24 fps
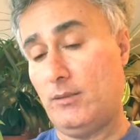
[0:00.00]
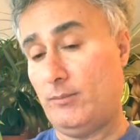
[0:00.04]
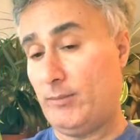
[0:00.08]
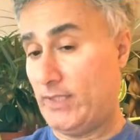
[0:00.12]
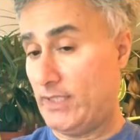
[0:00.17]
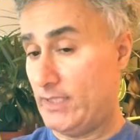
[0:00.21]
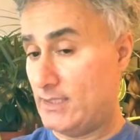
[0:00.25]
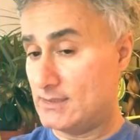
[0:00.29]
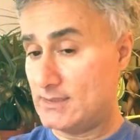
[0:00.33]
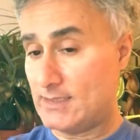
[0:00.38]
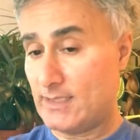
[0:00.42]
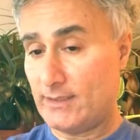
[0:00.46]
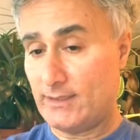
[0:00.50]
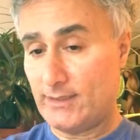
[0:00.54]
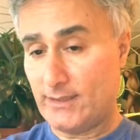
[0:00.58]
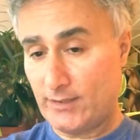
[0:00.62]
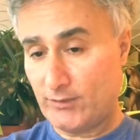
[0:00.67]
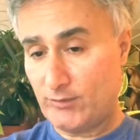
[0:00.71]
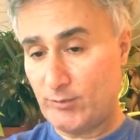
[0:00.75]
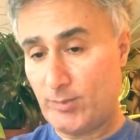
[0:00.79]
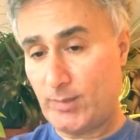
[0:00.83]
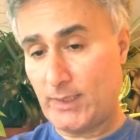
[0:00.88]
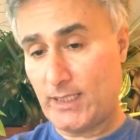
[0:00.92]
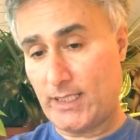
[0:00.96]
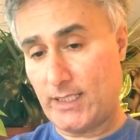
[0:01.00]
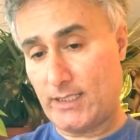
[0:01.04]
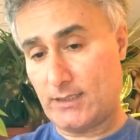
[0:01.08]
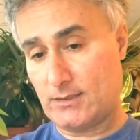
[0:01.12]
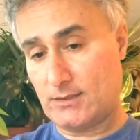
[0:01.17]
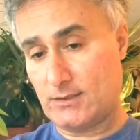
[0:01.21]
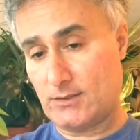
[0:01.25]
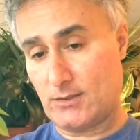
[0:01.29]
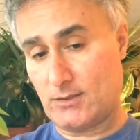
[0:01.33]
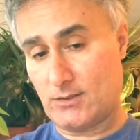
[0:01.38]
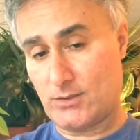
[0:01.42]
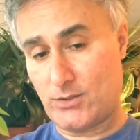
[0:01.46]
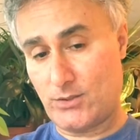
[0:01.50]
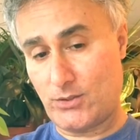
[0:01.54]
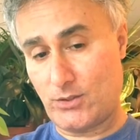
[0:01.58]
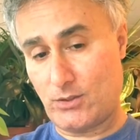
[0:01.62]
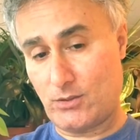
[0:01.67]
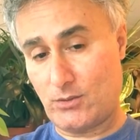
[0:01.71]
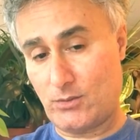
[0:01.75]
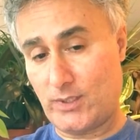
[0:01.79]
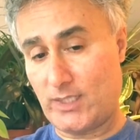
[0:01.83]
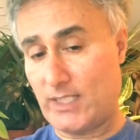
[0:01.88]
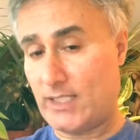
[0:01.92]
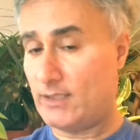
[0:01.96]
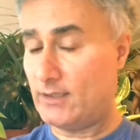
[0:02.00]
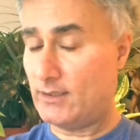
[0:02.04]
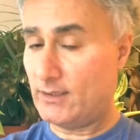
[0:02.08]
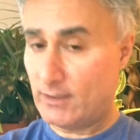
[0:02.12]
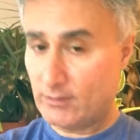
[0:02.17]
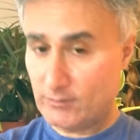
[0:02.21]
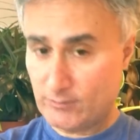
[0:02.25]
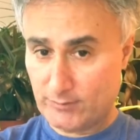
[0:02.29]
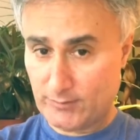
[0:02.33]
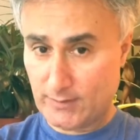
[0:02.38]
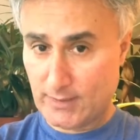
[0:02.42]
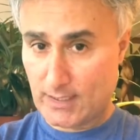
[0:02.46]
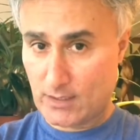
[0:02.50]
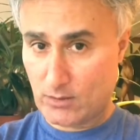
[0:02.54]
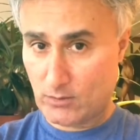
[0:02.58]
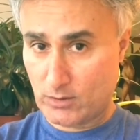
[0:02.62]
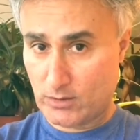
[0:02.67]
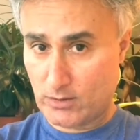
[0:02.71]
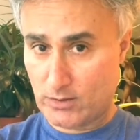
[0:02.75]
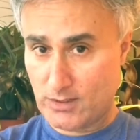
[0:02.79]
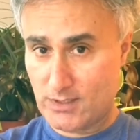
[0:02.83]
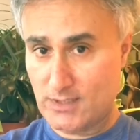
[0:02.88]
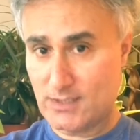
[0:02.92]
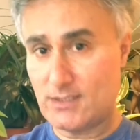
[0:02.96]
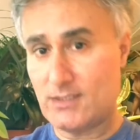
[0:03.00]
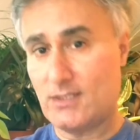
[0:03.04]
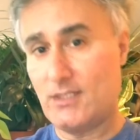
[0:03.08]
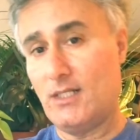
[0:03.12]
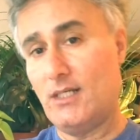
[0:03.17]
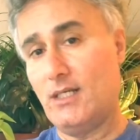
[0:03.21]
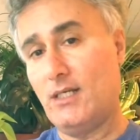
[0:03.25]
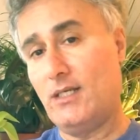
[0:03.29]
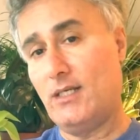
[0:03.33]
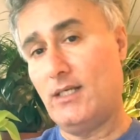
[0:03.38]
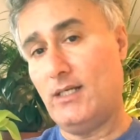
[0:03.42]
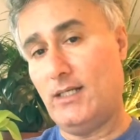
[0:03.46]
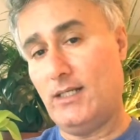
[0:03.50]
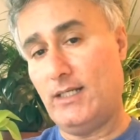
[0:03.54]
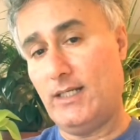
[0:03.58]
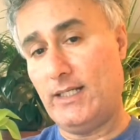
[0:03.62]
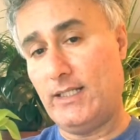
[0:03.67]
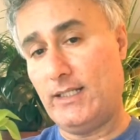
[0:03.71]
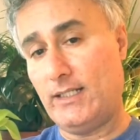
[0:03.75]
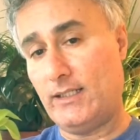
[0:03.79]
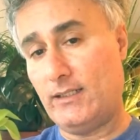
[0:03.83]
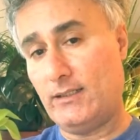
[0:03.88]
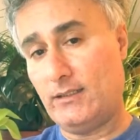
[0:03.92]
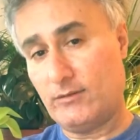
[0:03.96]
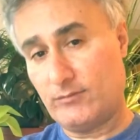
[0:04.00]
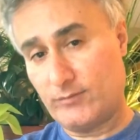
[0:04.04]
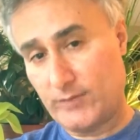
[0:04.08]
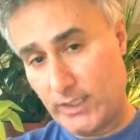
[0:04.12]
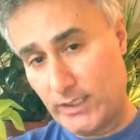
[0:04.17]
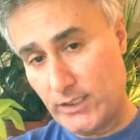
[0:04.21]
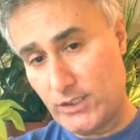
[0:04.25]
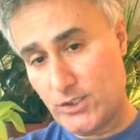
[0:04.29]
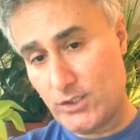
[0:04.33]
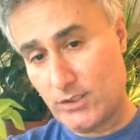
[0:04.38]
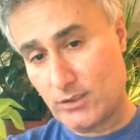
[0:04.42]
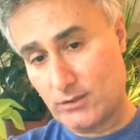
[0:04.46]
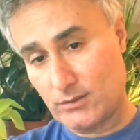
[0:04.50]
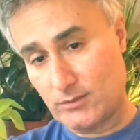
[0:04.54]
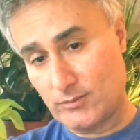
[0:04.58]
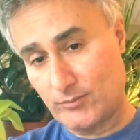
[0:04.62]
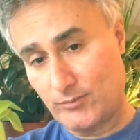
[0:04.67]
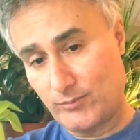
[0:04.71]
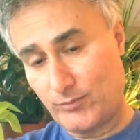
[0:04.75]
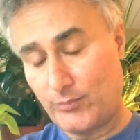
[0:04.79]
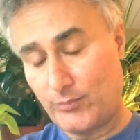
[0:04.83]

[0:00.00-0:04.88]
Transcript: because I love plants also, and I love flowers, and I love nature.